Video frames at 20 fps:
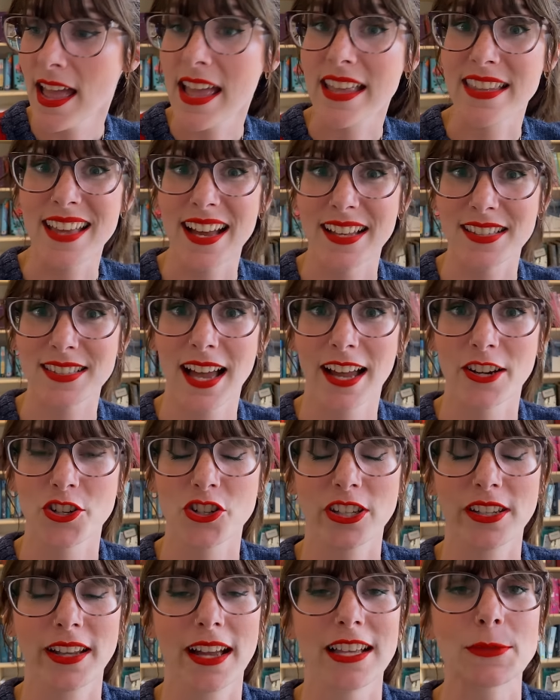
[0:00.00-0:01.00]
Yes,
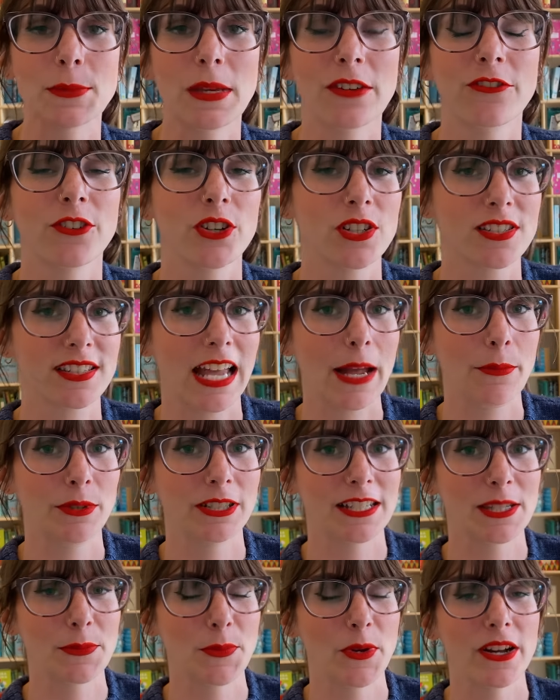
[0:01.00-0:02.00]
actually, yes. My first cabled
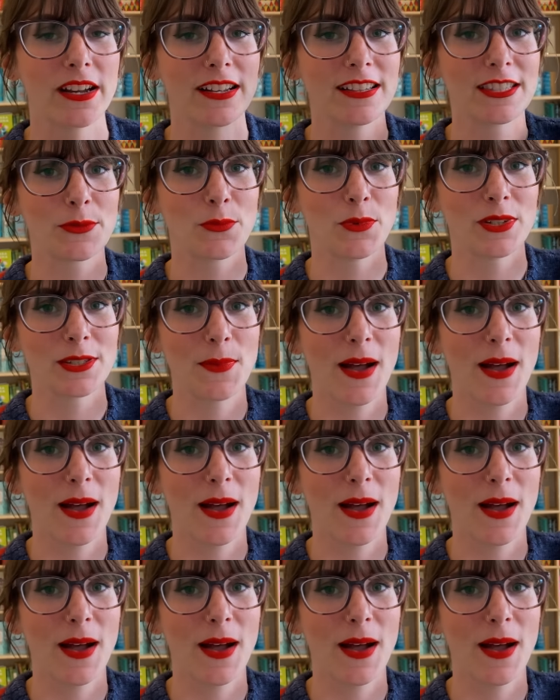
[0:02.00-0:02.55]
experience was